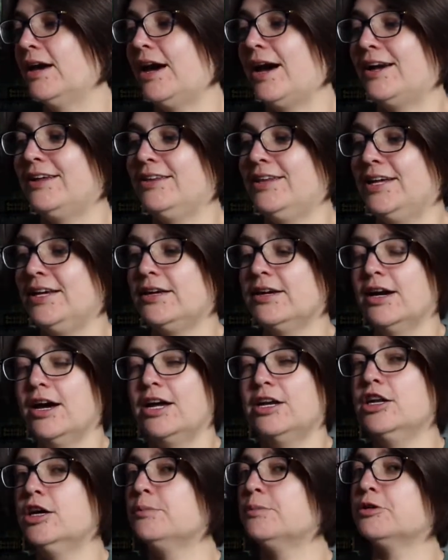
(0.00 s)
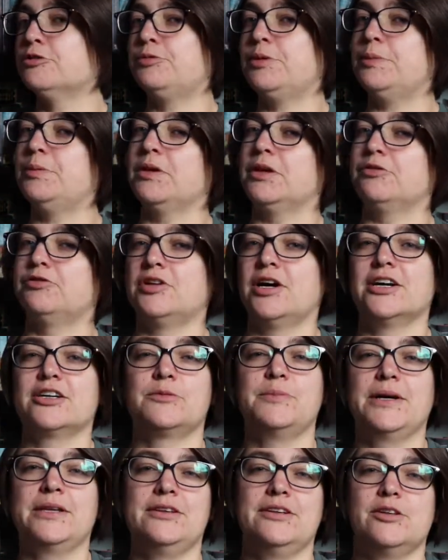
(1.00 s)
I think a number of people have talked
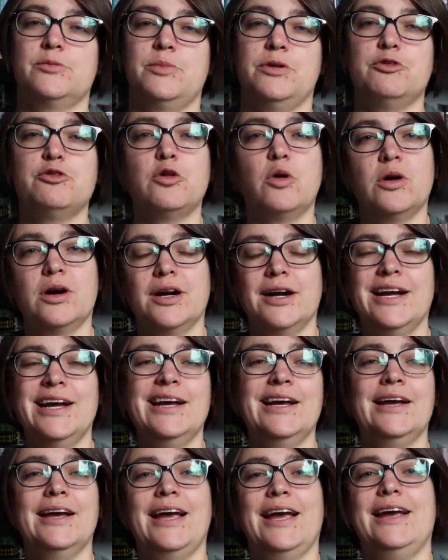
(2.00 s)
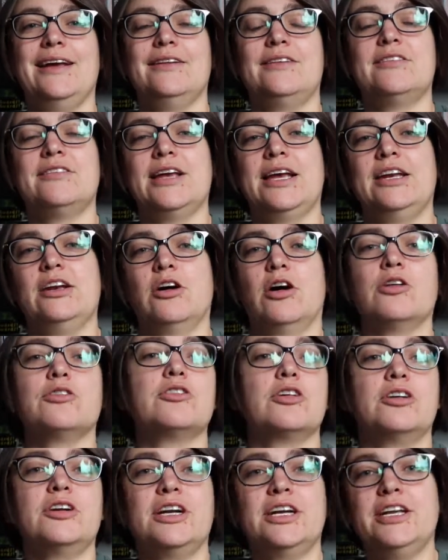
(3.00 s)
about this before. It's an
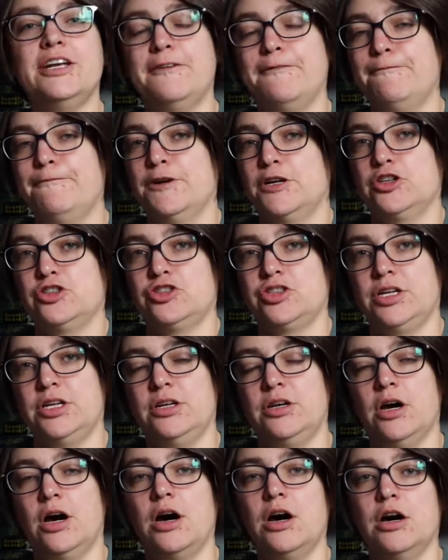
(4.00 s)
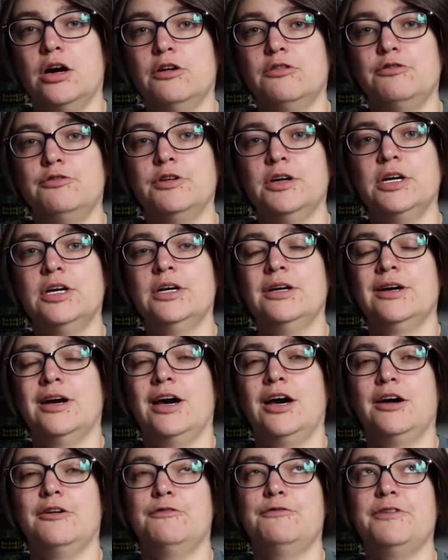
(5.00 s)
alternative version of
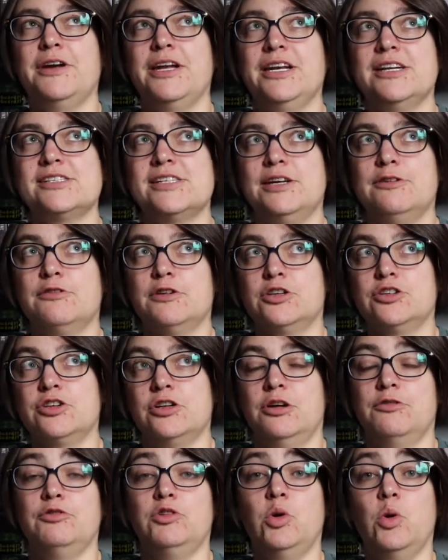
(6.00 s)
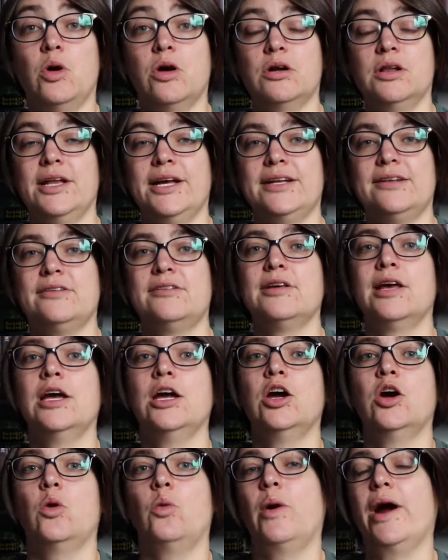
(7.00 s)
a fantasy version of New Orleans
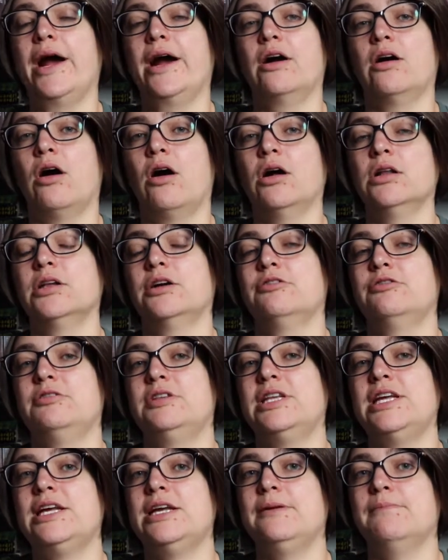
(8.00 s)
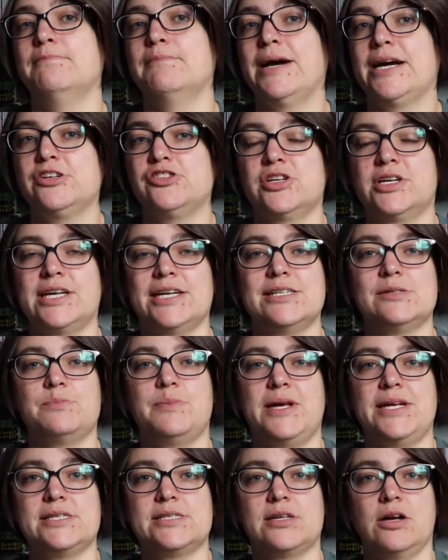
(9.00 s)
where all of the magic is
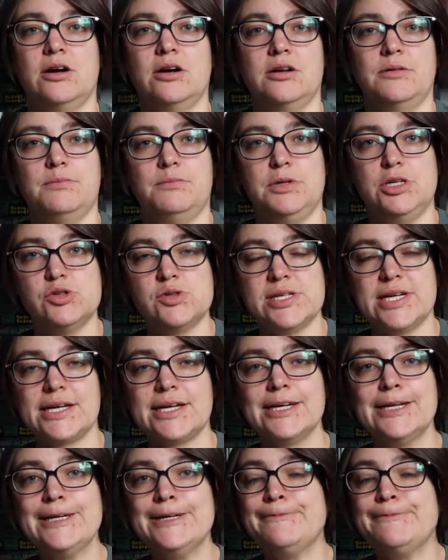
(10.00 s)
based on music.